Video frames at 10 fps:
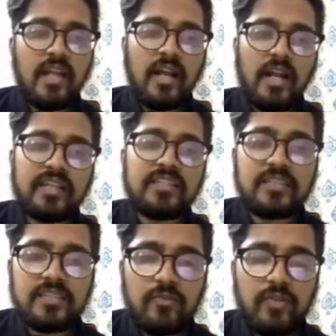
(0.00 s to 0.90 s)
I can just
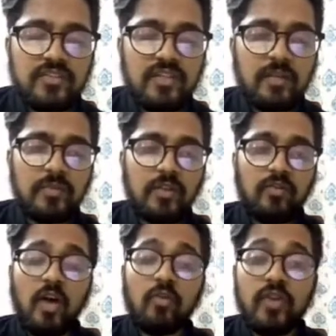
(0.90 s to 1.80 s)
give you an example of
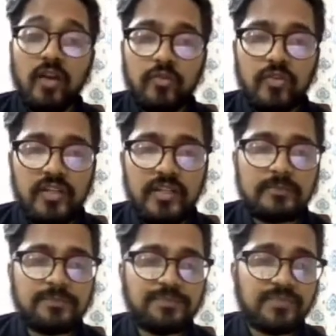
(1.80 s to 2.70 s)
how you have to relate.
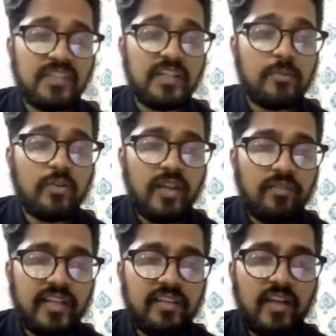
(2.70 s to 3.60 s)
The
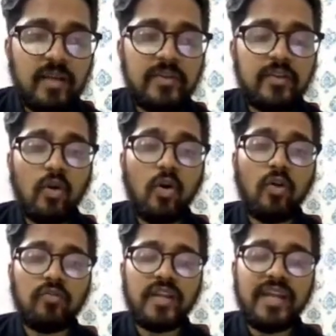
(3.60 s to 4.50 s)
demographic environment of
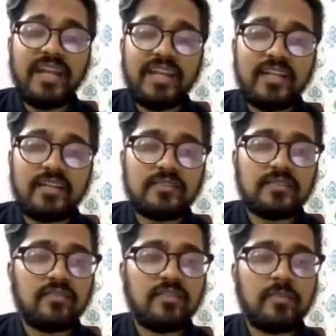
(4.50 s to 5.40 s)
India
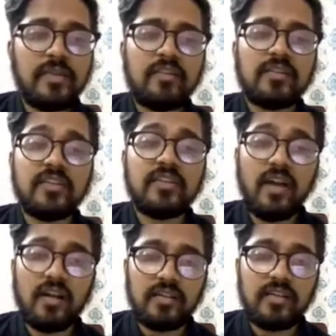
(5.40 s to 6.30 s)
will be young,
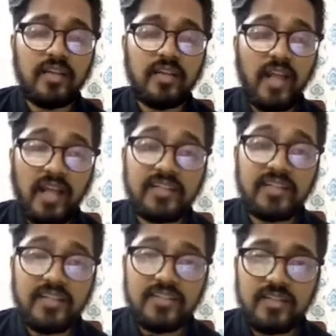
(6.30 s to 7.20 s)
and it
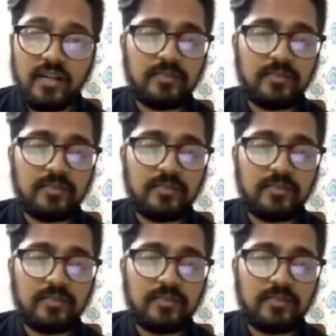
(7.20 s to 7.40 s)
is young.